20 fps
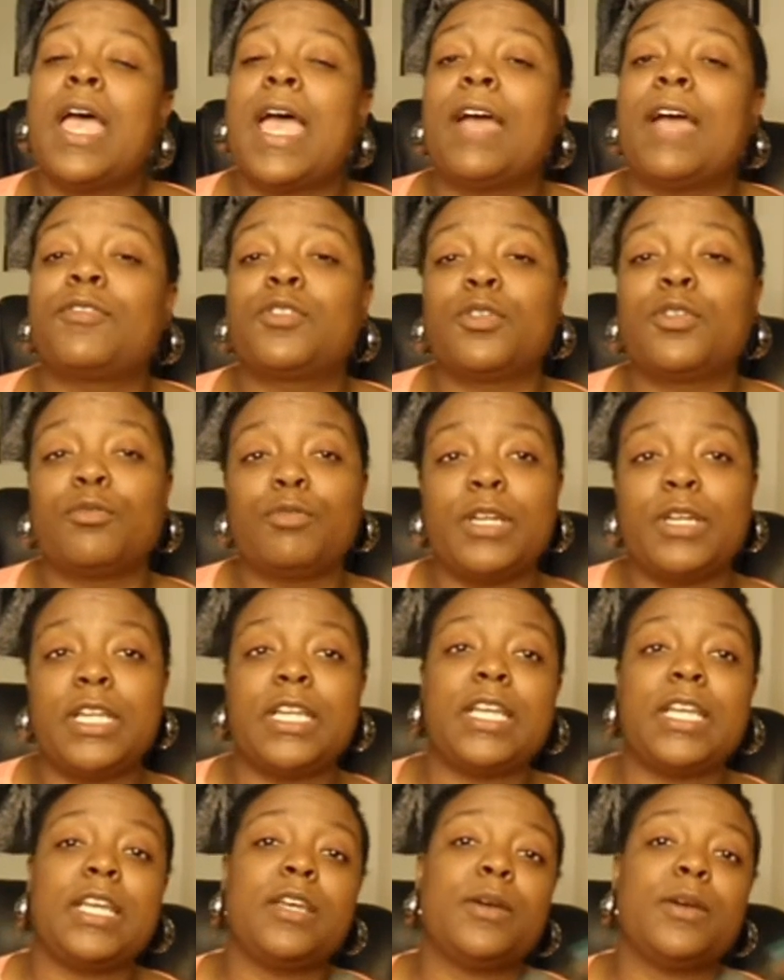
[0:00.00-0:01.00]
After
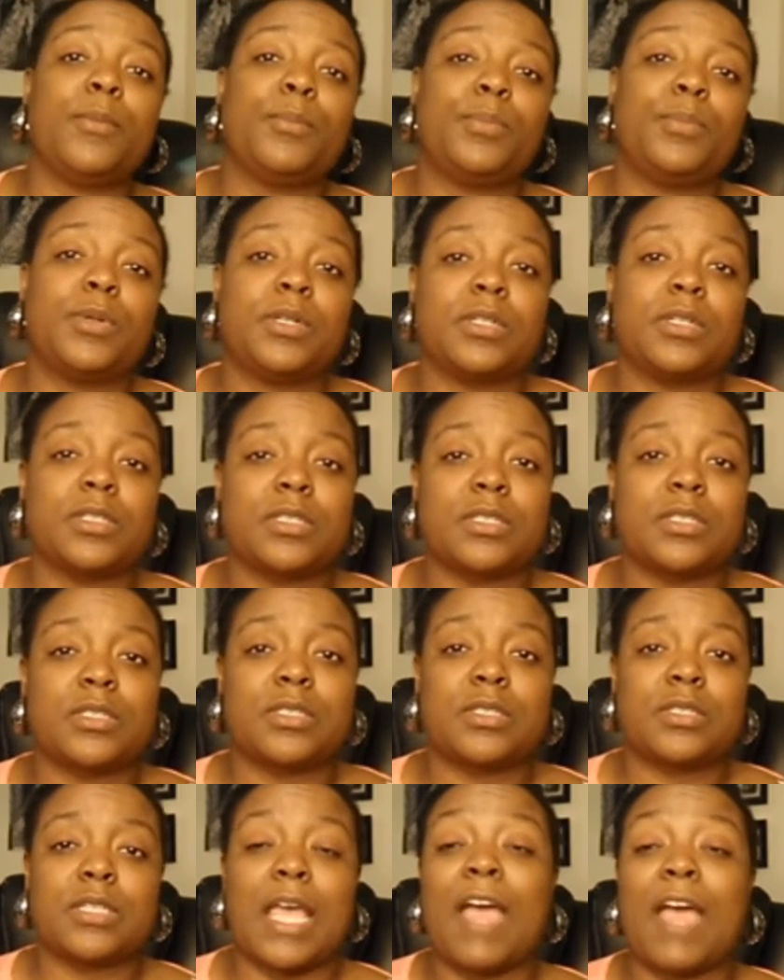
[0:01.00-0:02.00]
reading book
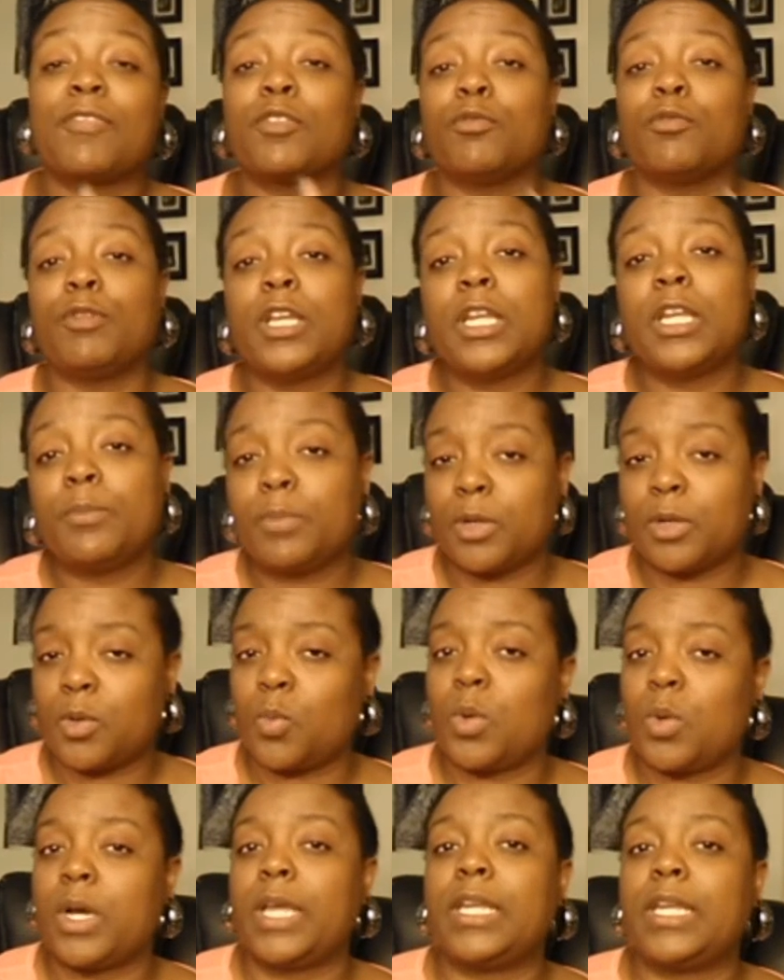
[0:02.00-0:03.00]
after reading book
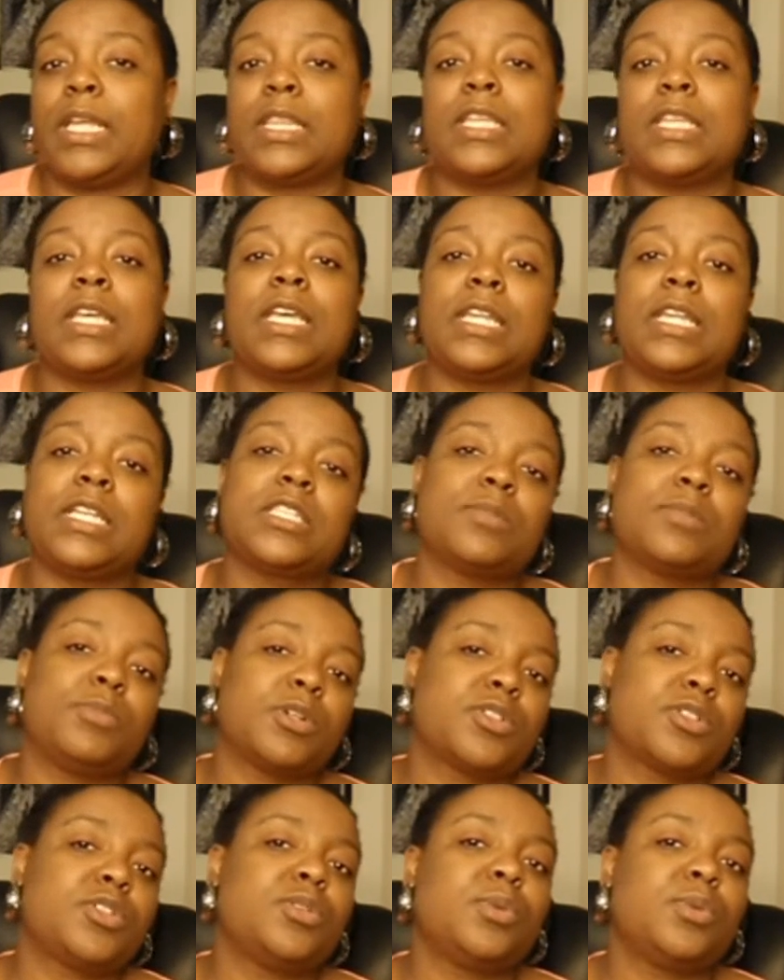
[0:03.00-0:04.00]
one and then getting to
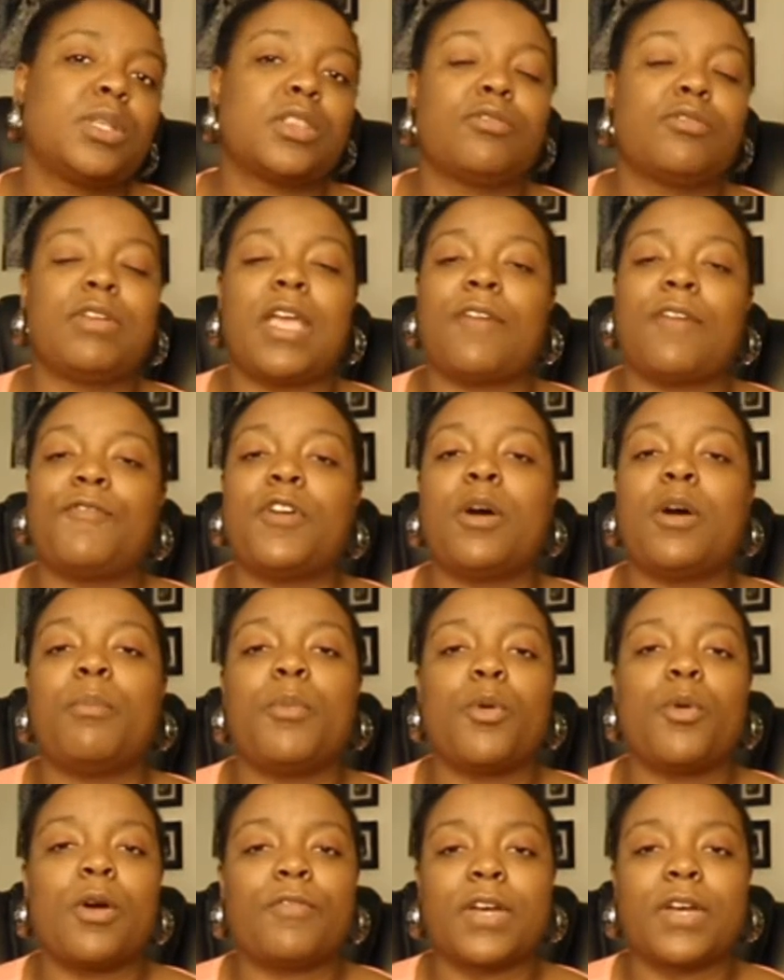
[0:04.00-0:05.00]
book two and three, I felt
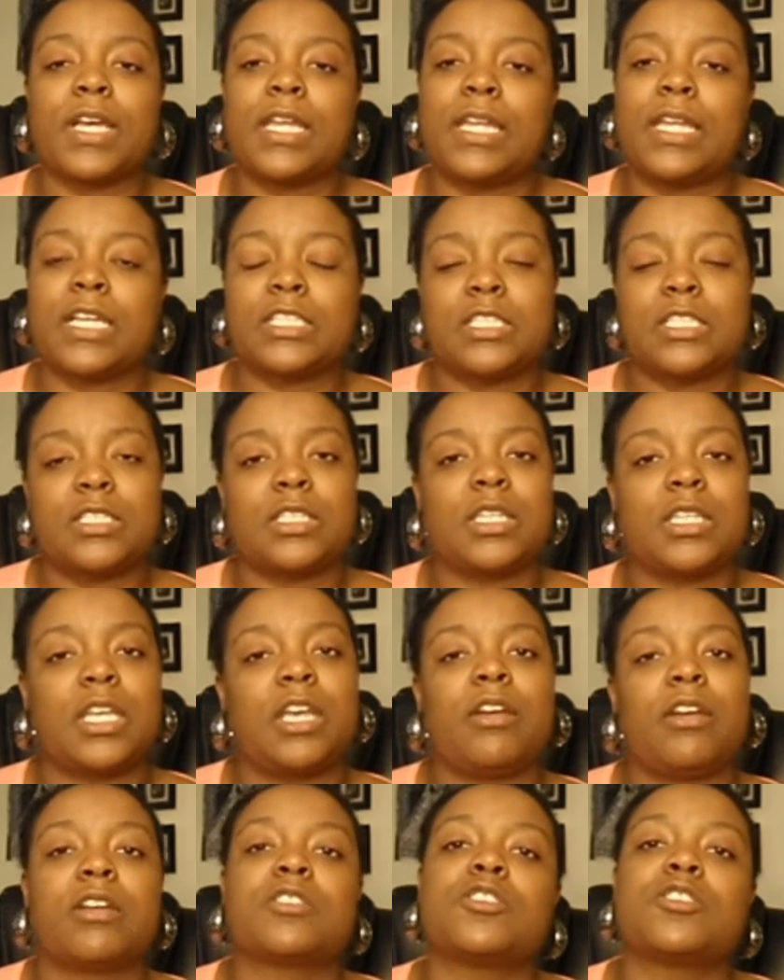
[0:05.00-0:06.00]
more of a connection to the
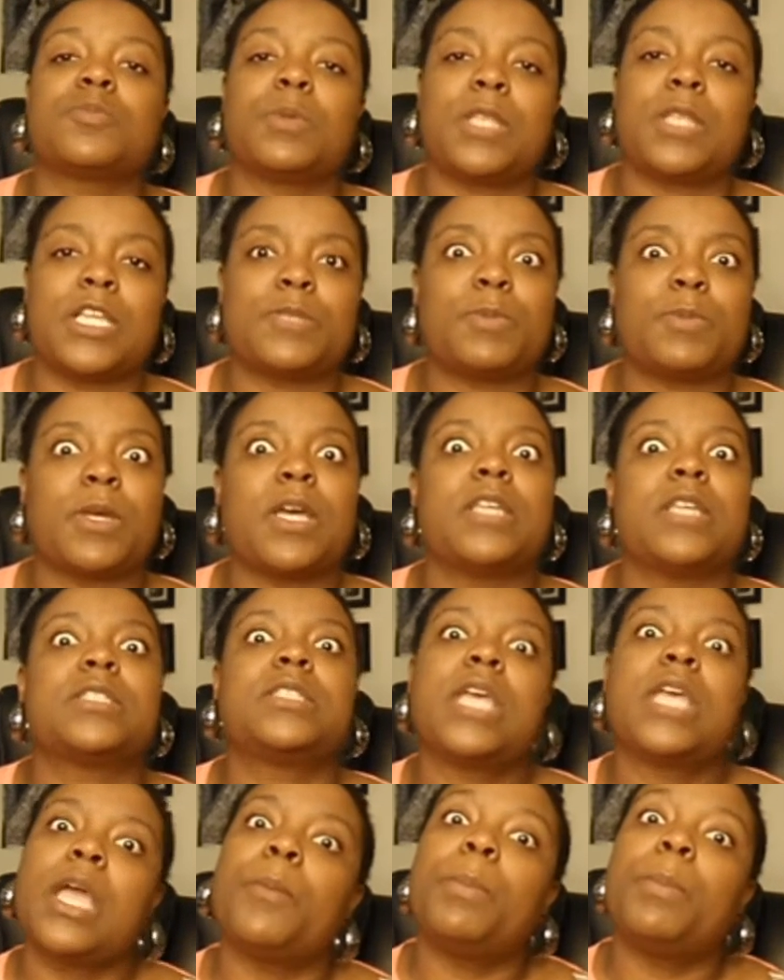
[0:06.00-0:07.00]
characters, but that's
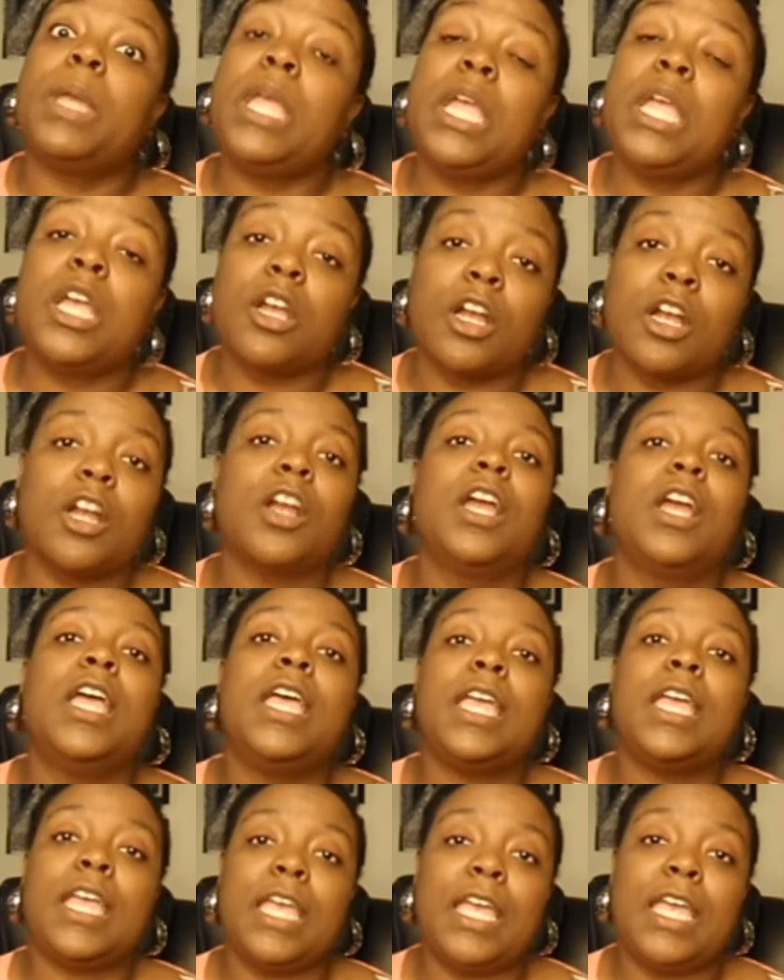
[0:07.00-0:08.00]
because they appear
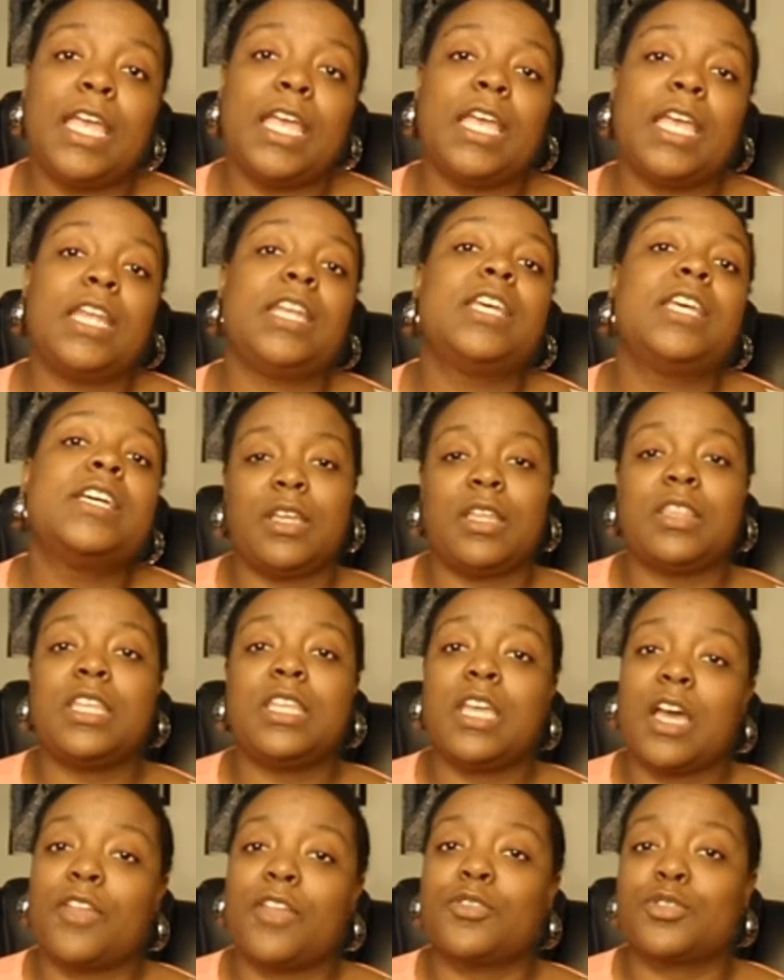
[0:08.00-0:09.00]
in
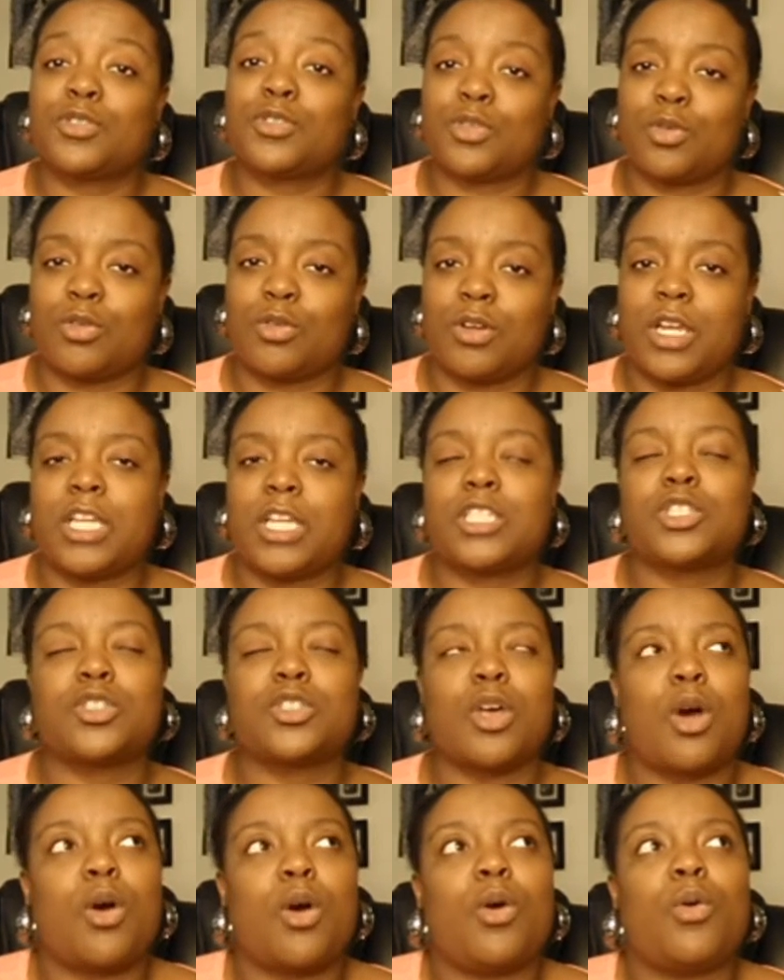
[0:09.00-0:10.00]
the other stories.
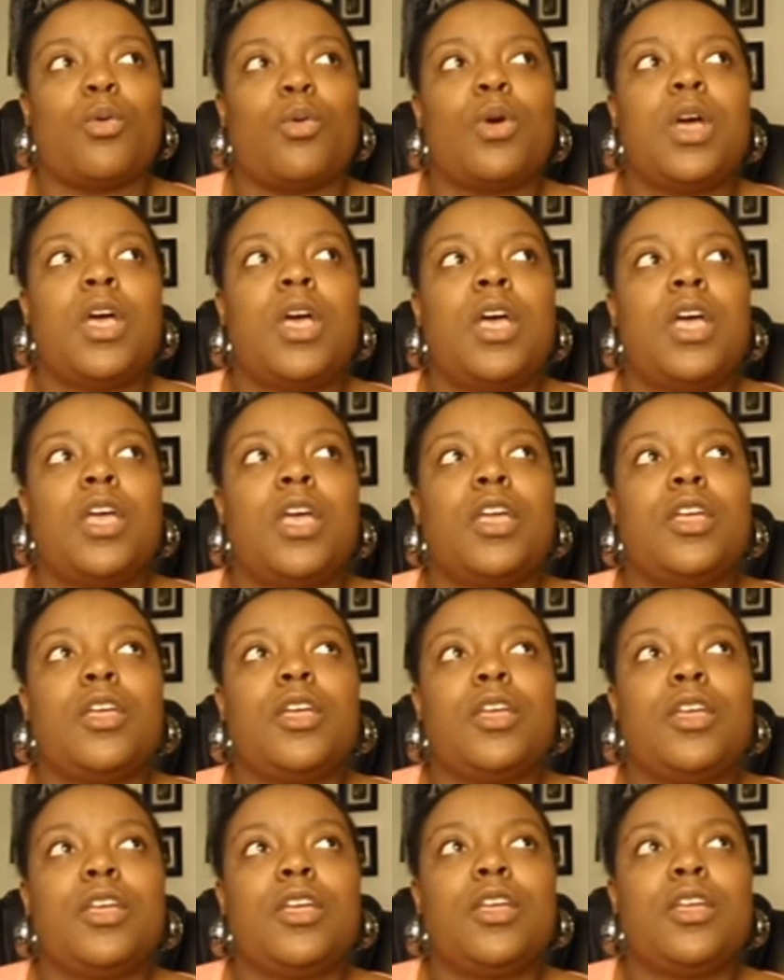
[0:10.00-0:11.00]
So
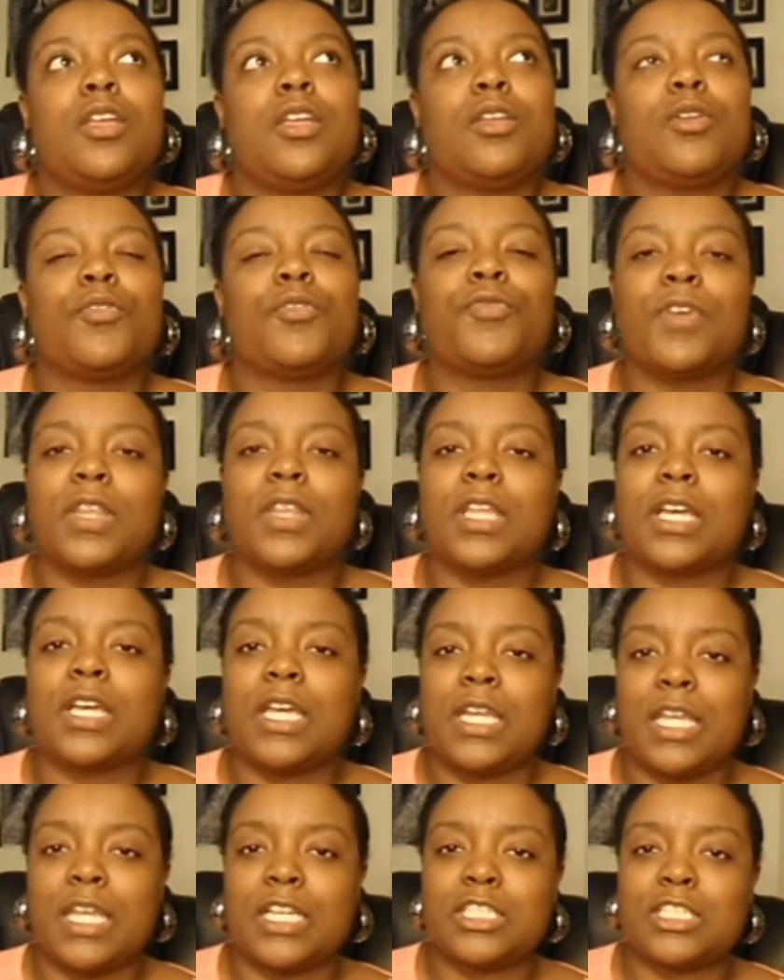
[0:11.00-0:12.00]
you feel a
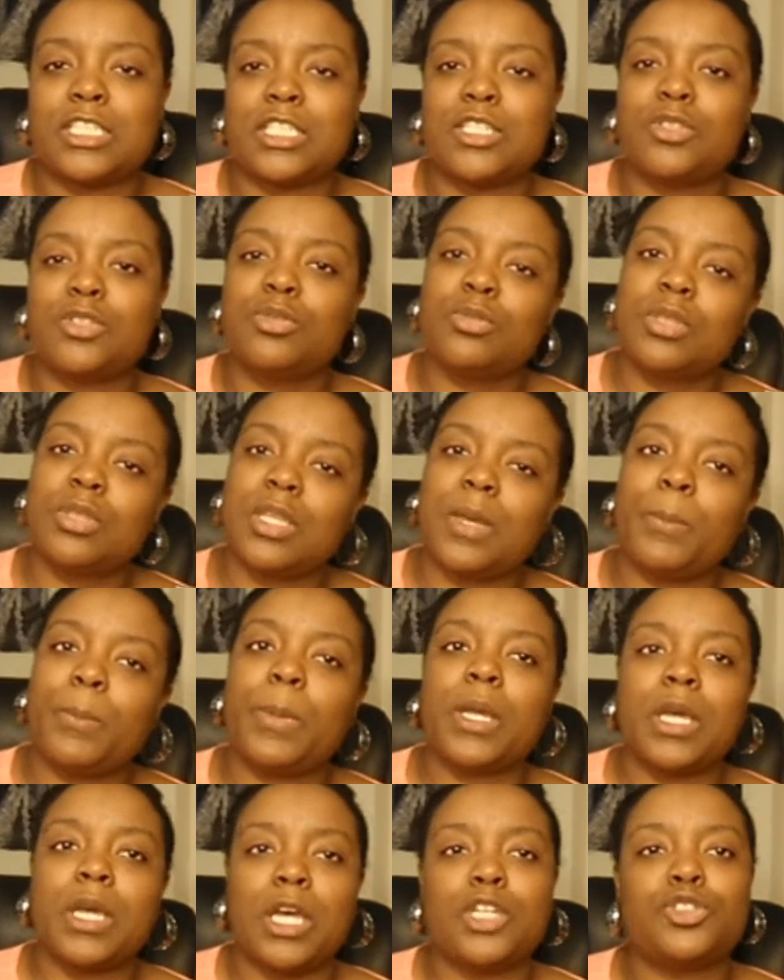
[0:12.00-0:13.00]
connection to them
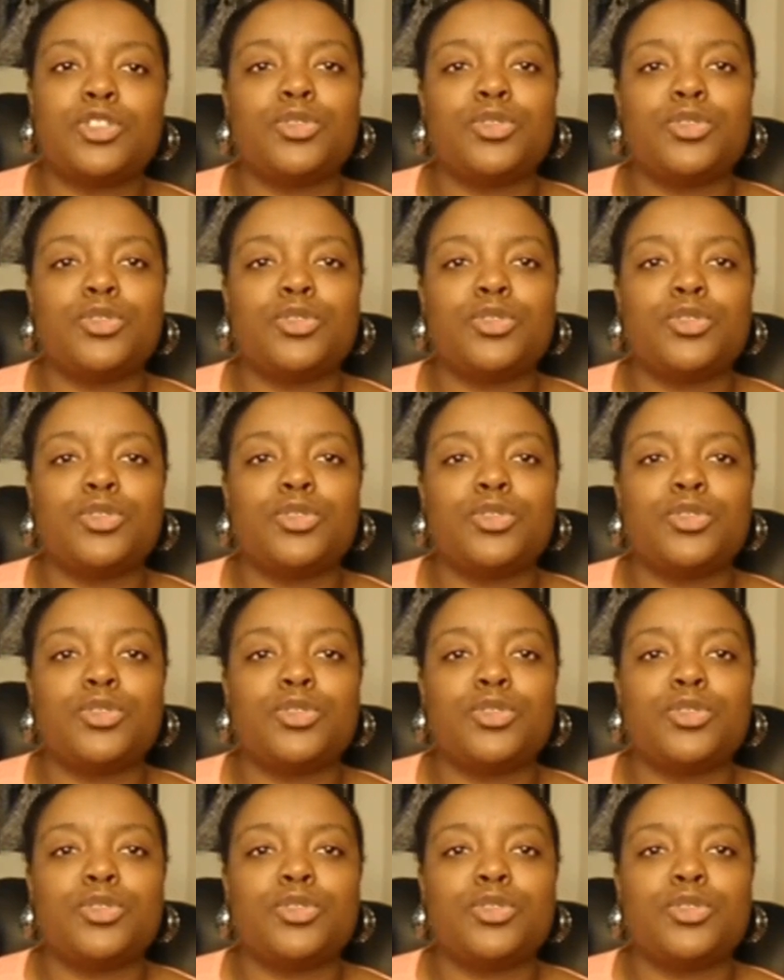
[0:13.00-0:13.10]
because